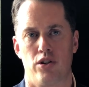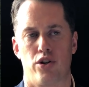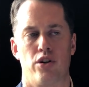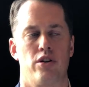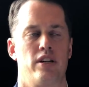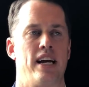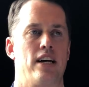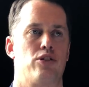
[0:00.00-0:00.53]

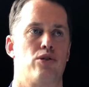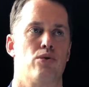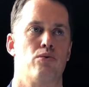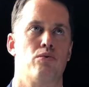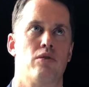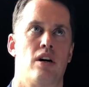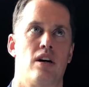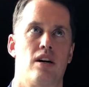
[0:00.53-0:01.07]
Sure. Yeah.
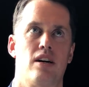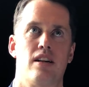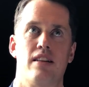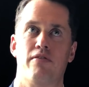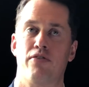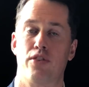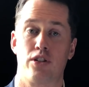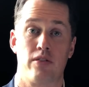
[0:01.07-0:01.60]
So uh,
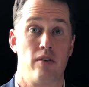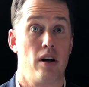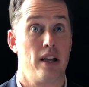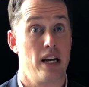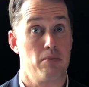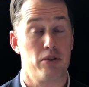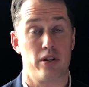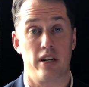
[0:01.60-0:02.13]
first of all,
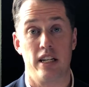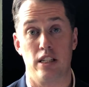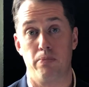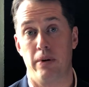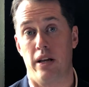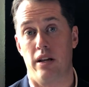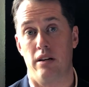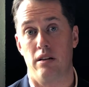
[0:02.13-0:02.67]
Amazon has
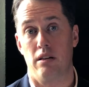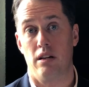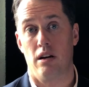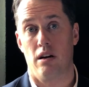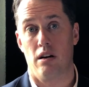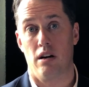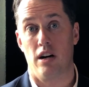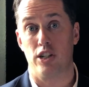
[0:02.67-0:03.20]
been
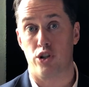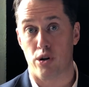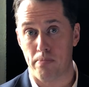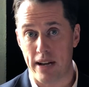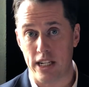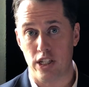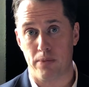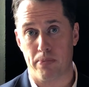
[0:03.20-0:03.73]
uh, a
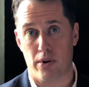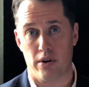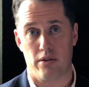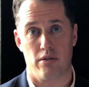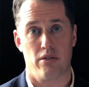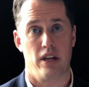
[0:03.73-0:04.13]
tremendous partner.